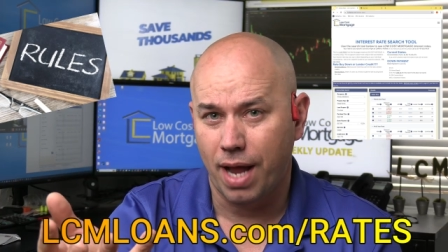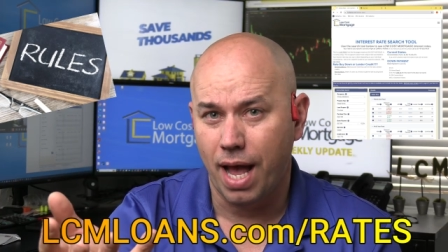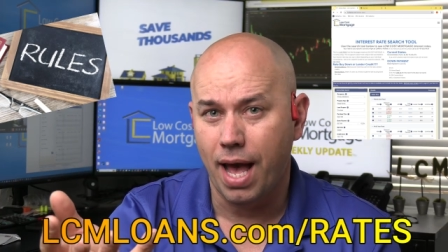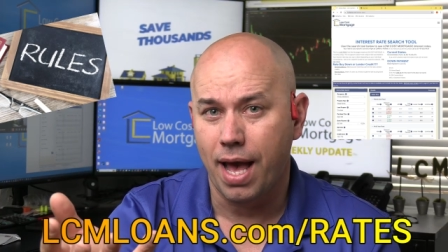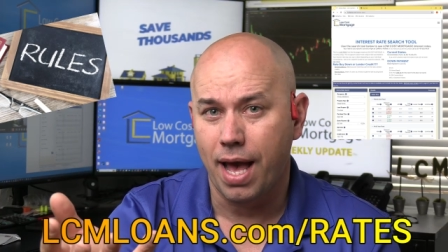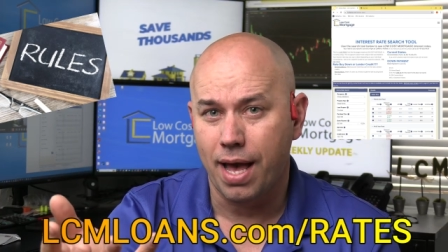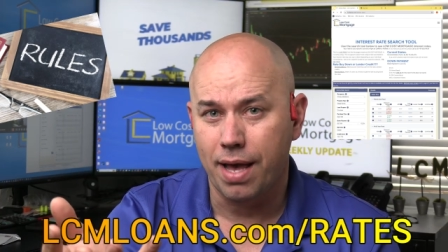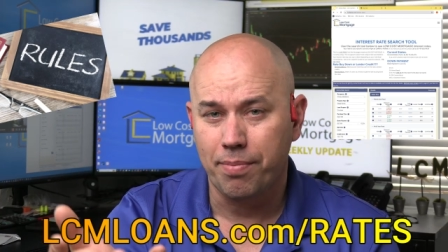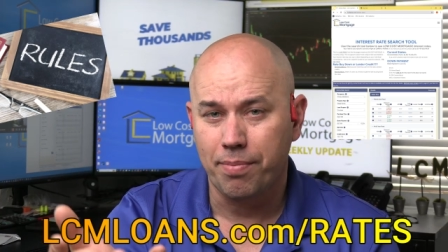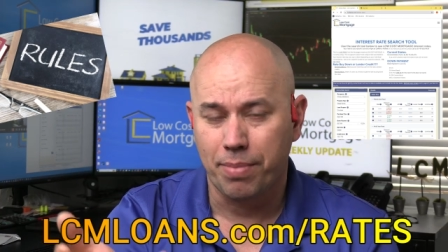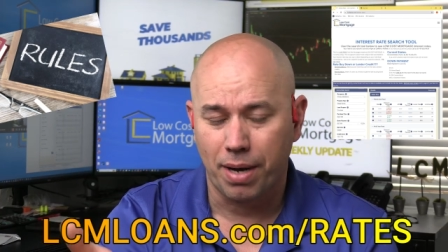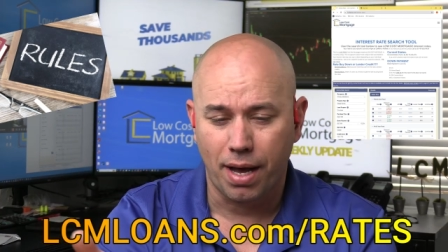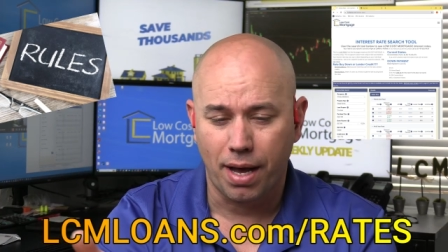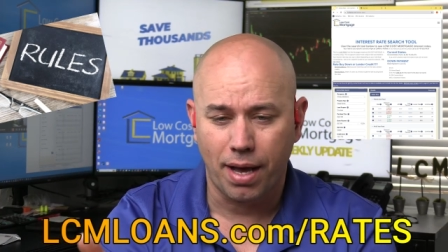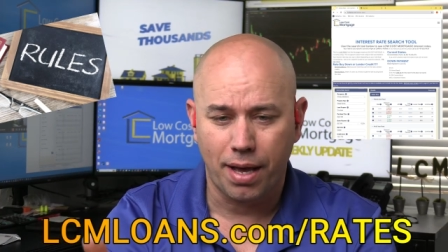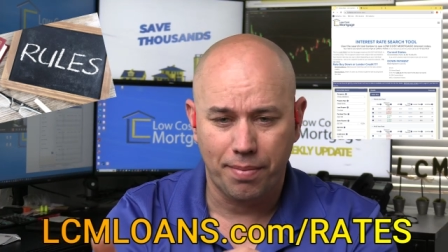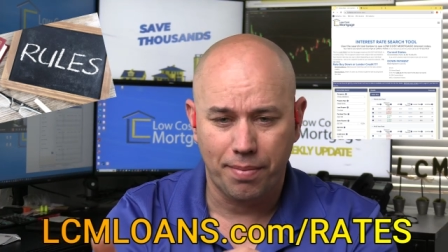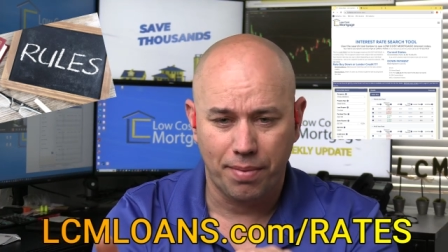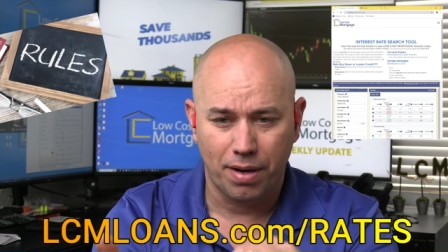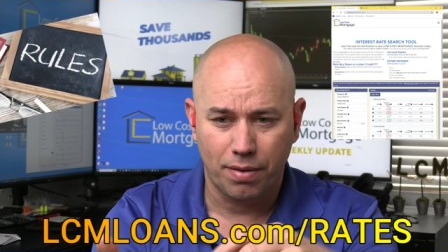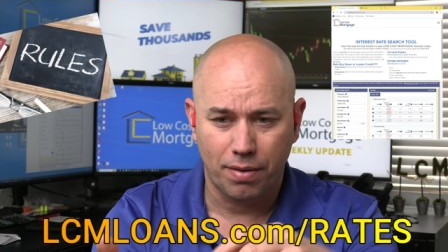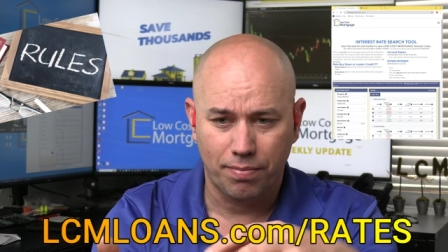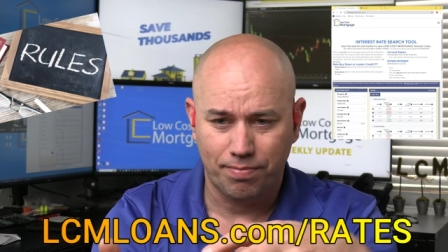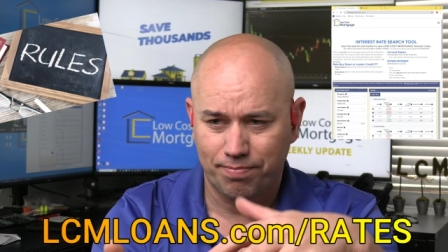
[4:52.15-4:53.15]
A by
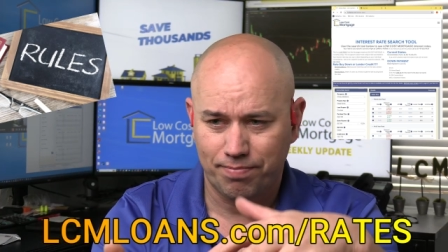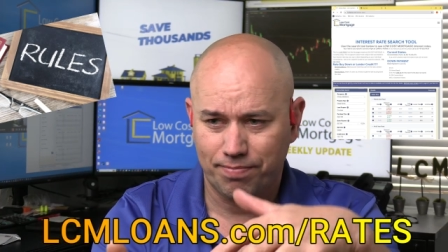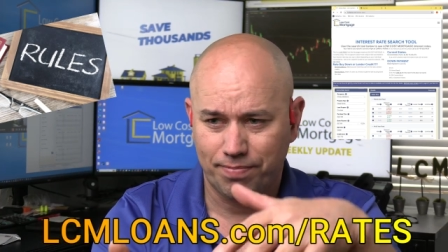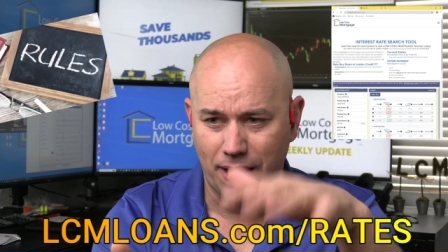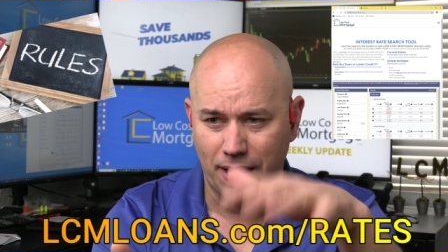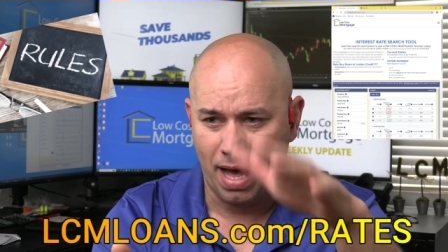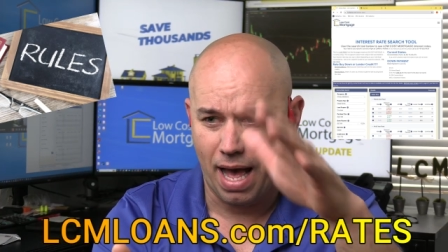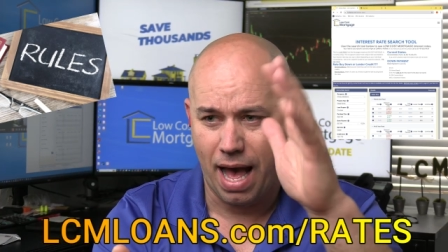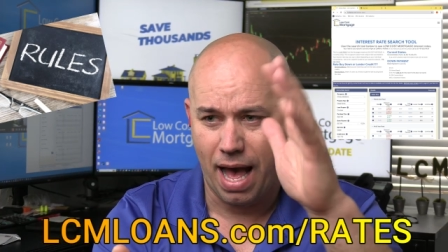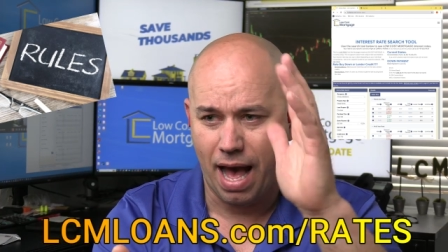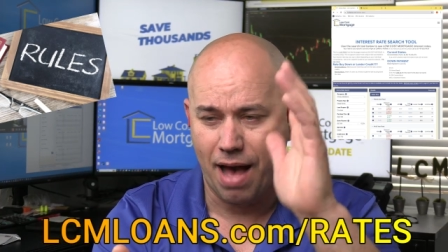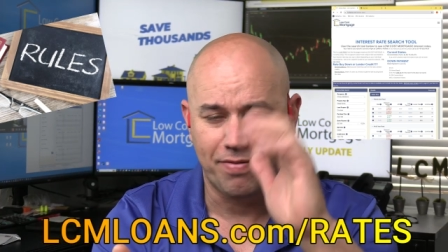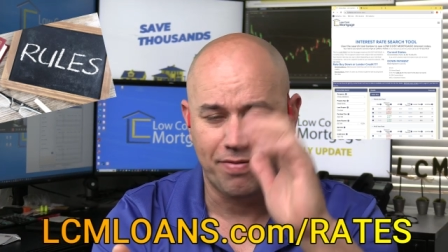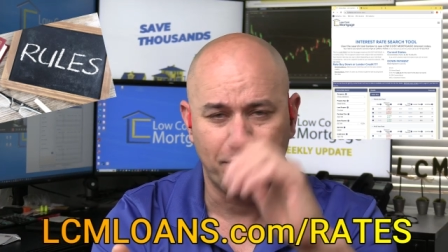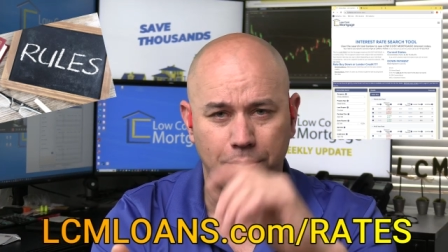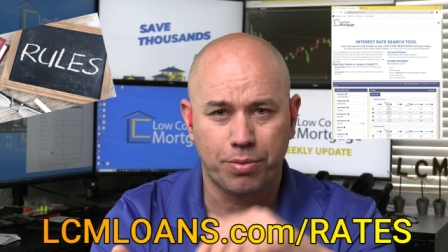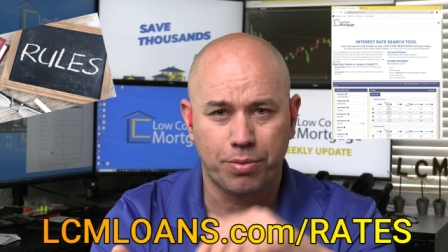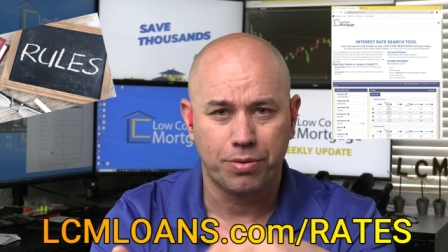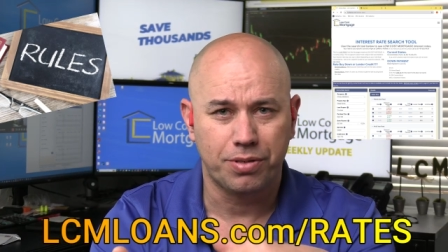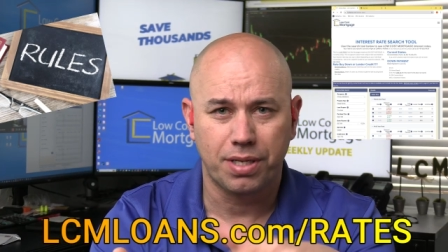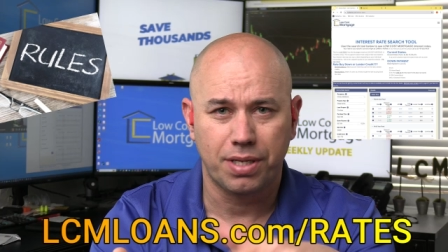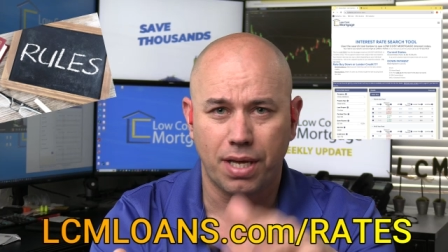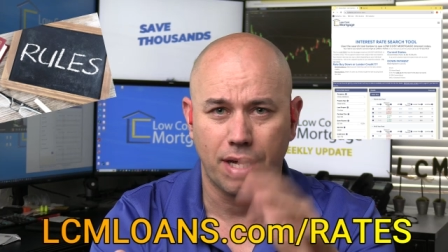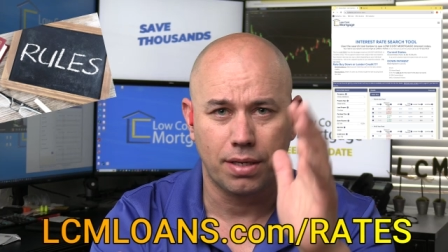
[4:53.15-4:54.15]

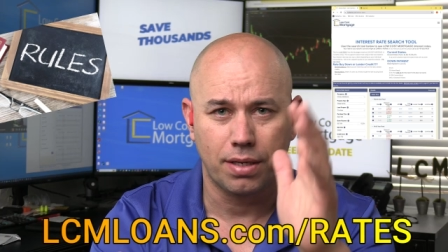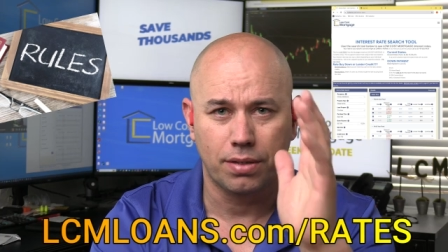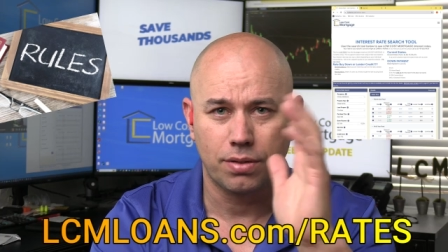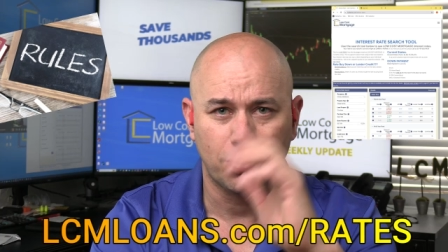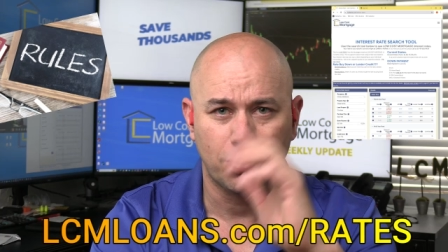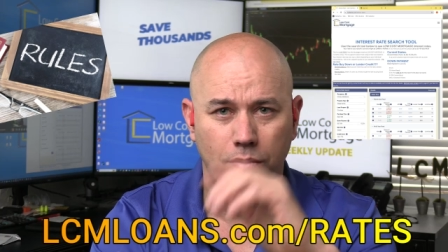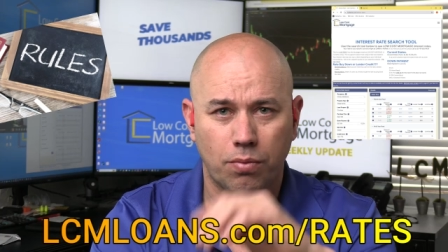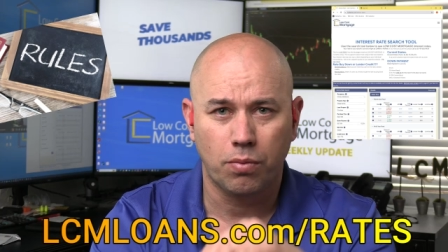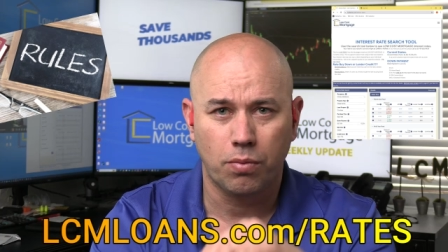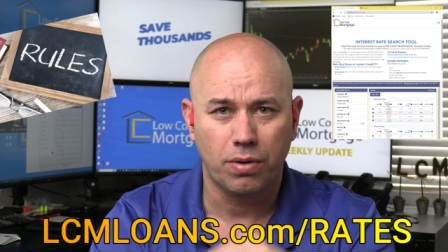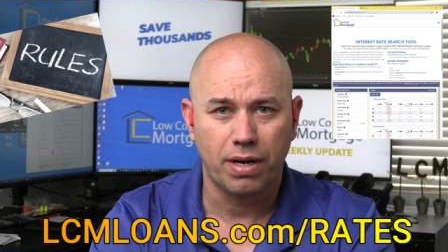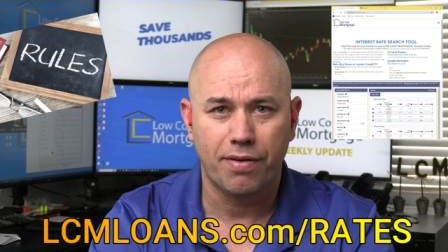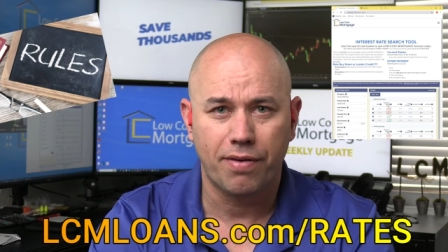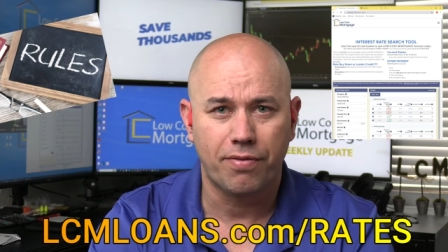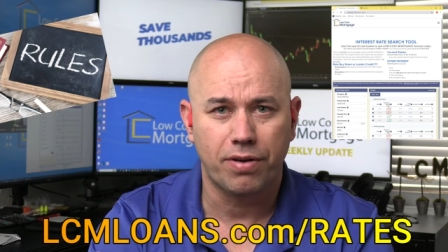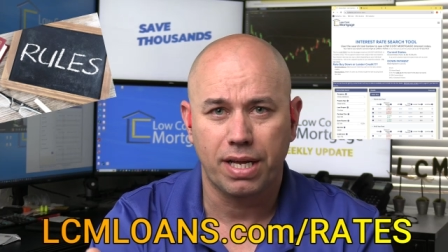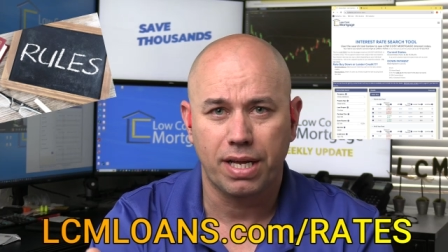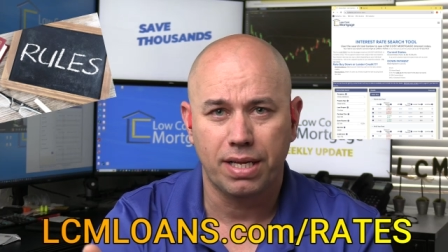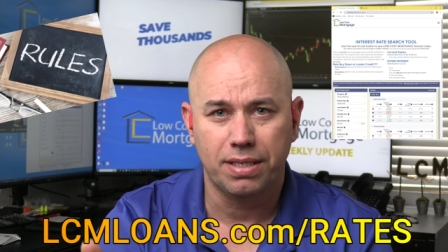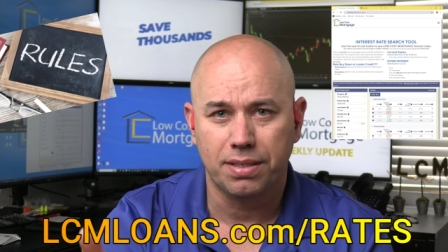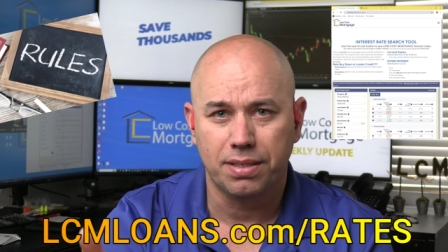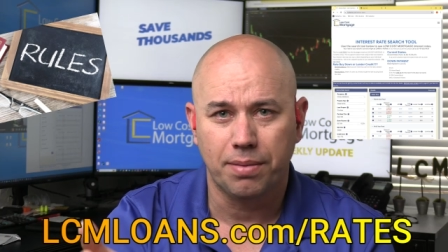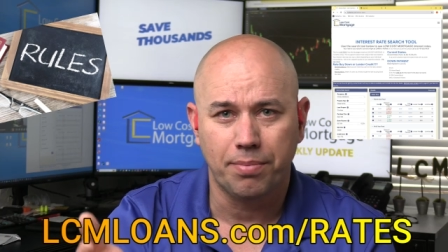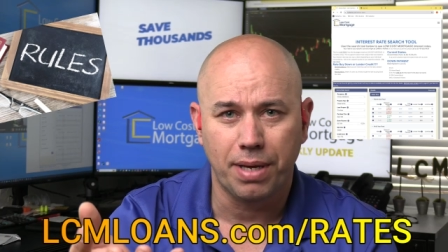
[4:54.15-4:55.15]
0.5% or whatever it
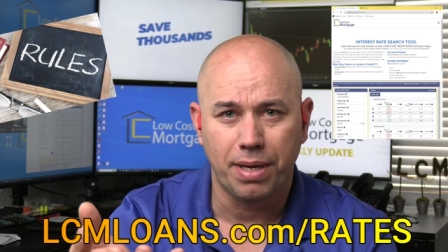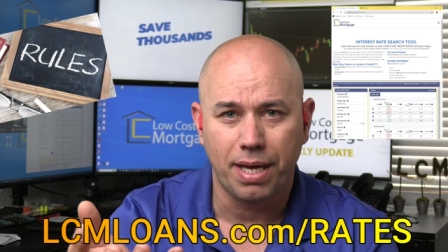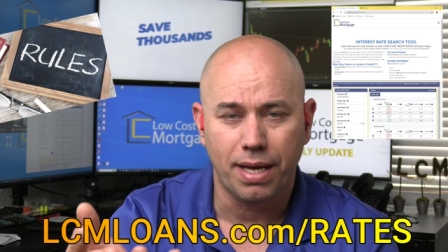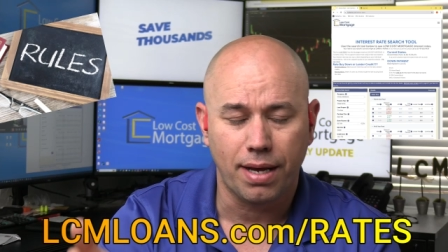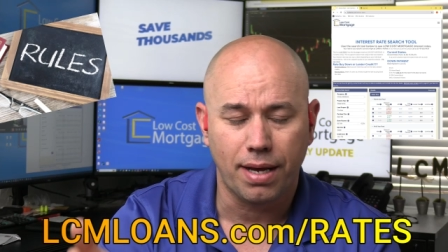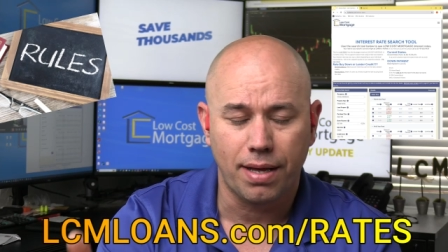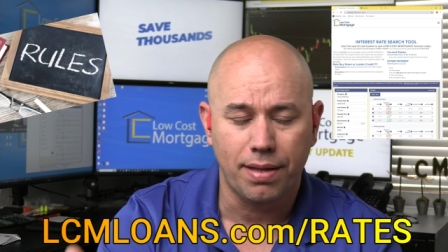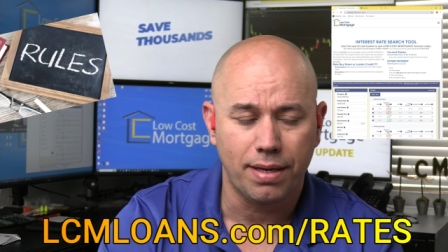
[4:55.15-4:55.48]
ends up being.